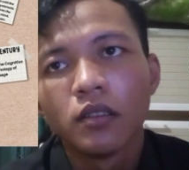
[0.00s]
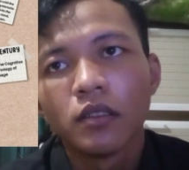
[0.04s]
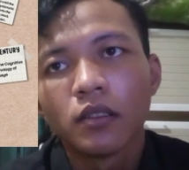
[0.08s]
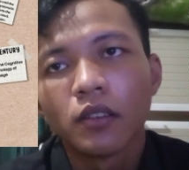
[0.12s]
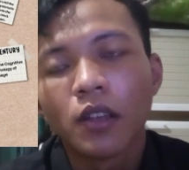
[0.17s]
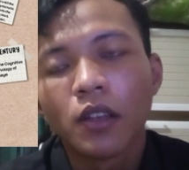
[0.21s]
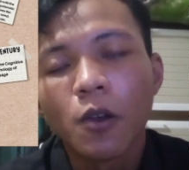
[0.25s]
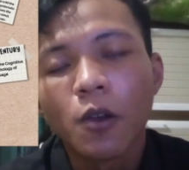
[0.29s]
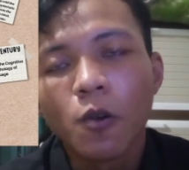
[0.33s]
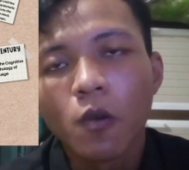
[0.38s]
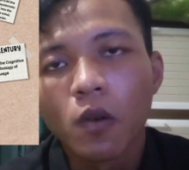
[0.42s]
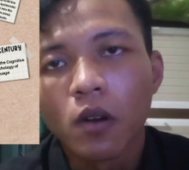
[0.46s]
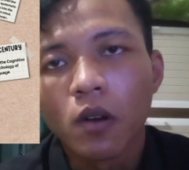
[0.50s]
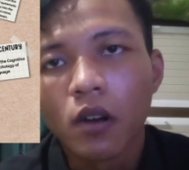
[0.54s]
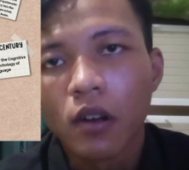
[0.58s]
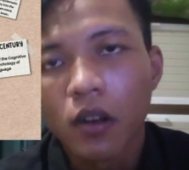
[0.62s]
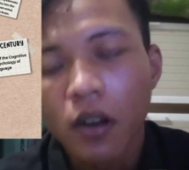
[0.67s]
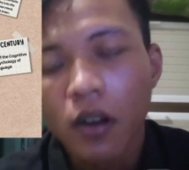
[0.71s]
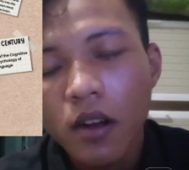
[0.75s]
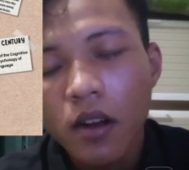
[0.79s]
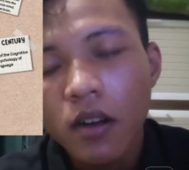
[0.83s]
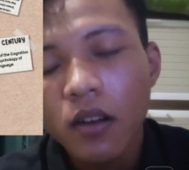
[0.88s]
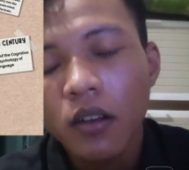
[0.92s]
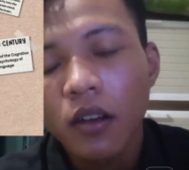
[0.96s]
they were
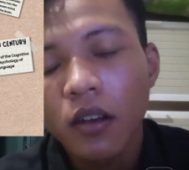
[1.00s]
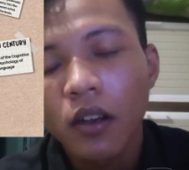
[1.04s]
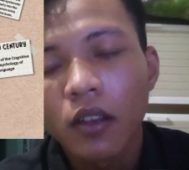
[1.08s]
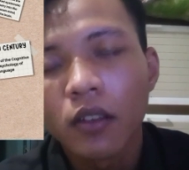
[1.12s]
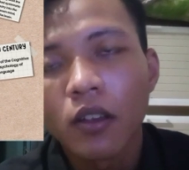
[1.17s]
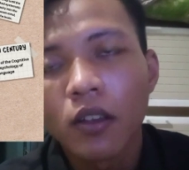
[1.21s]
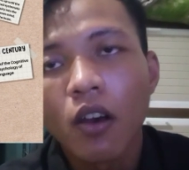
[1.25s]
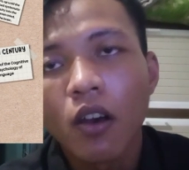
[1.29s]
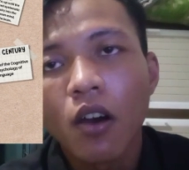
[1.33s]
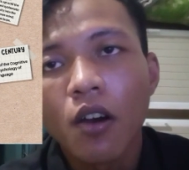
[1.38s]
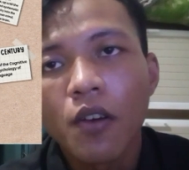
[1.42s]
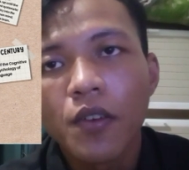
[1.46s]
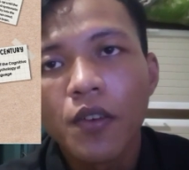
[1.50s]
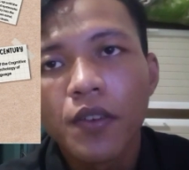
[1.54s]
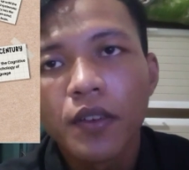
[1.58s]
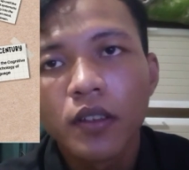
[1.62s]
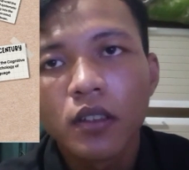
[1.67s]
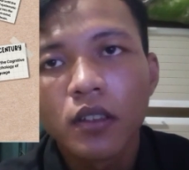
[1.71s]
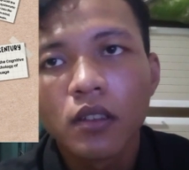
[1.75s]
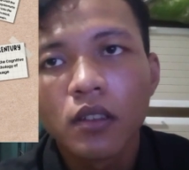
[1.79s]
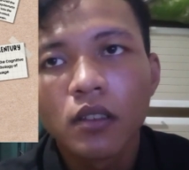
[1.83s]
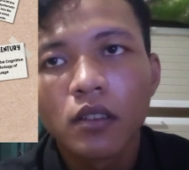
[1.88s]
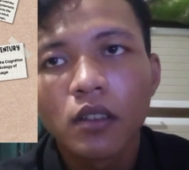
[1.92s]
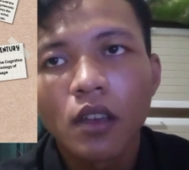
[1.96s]
rare and
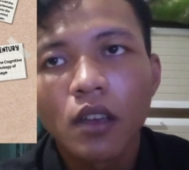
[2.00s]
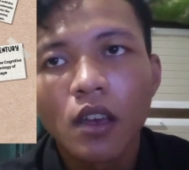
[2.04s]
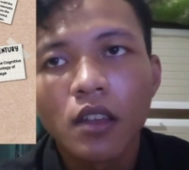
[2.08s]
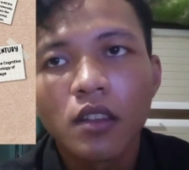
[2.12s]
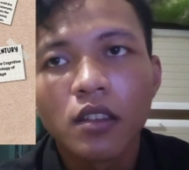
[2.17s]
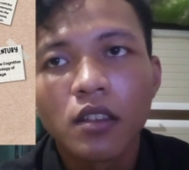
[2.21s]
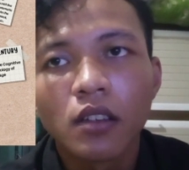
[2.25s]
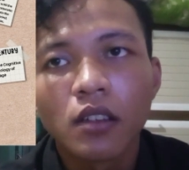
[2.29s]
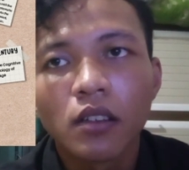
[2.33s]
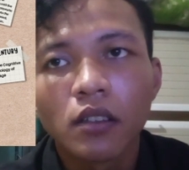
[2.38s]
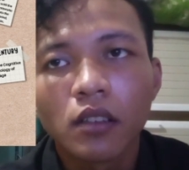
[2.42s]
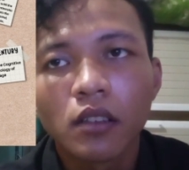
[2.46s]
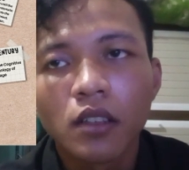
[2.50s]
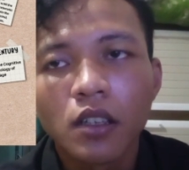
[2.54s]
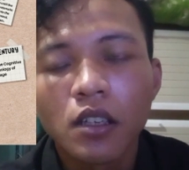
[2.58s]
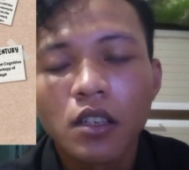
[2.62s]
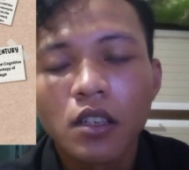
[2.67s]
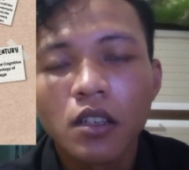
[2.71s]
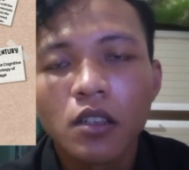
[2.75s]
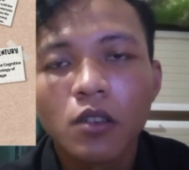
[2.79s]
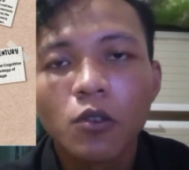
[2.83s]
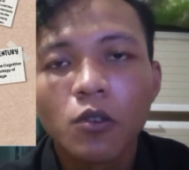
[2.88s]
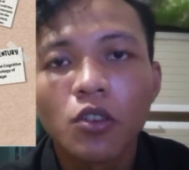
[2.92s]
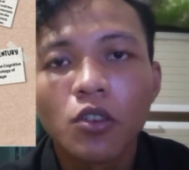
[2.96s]
often
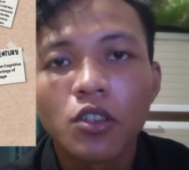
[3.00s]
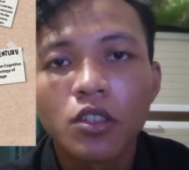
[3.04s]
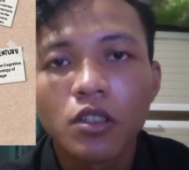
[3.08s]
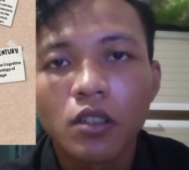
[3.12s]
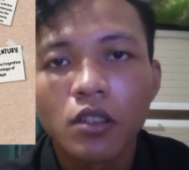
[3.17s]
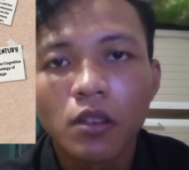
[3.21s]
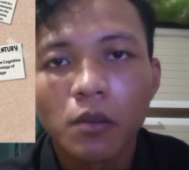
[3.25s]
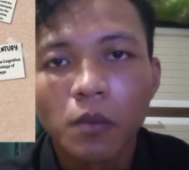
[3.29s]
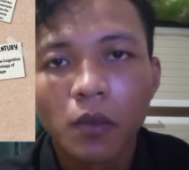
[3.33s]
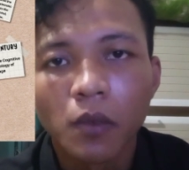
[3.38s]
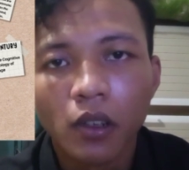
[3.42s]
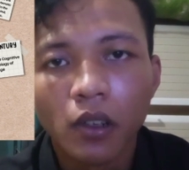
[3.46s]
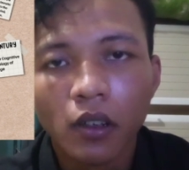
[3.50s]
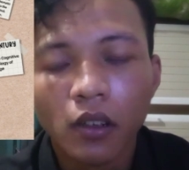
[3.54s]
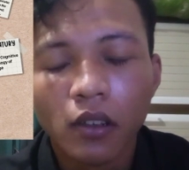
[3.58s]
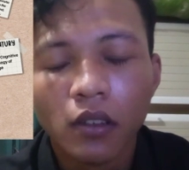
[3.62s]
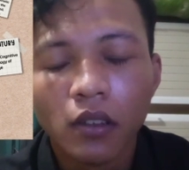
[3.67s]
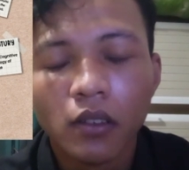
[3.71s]
ethically questionable.